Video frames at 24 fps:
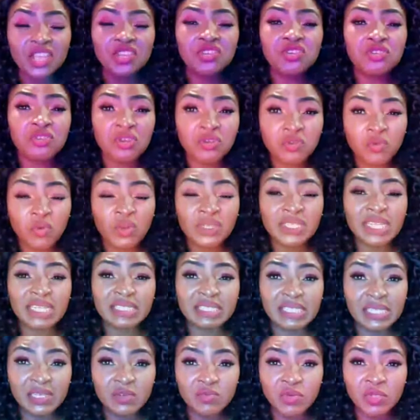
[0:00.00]
You don't know what they're
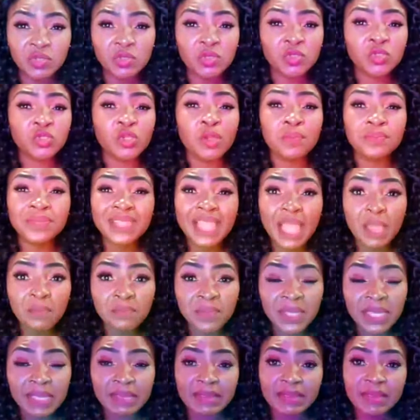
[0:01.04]
dealing with. So stop
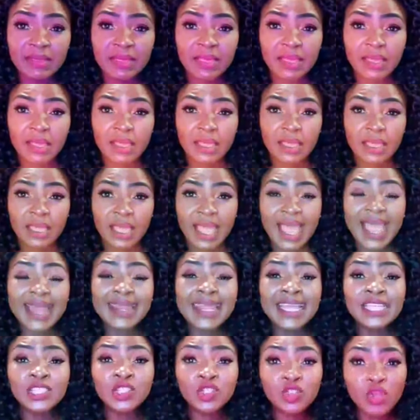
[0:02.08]
tapping
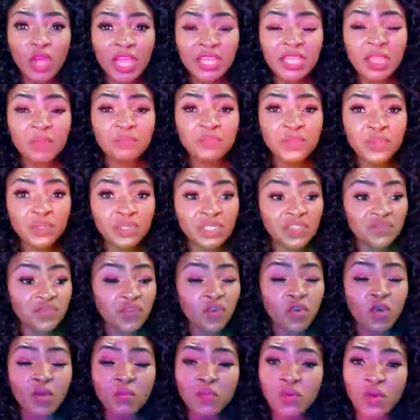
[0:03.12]
and enjoy the
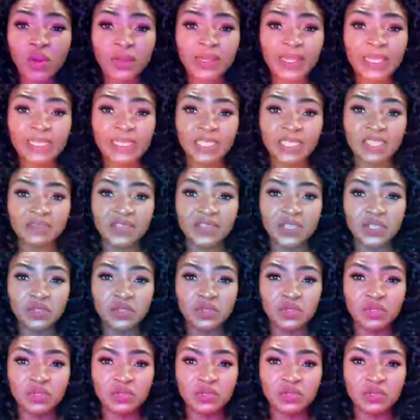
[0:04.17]
beautiful home God has given you.